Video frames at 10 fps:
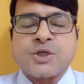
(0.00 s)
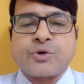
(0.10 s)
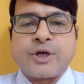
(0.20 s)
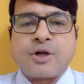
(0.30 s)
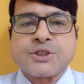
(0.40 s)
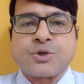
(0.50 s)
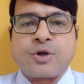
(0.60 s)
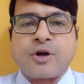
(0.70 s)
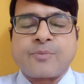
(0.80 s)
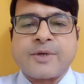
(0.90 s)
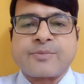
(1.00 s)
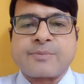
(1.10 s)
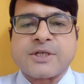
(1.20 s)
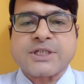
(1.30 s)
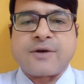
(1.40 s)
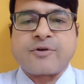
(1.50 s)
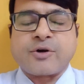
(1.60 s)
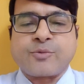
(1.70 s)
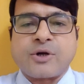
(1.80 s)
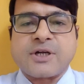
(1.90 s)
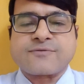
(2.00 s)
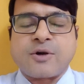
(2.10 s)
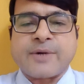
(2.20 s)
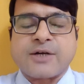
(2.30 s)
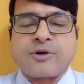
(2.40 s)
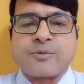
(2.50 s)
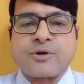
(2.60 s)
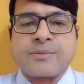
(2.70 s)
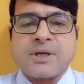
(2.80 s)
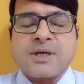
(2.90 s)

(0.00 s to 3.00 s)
Today also a lot of people must have got bonus from Brightcom Group.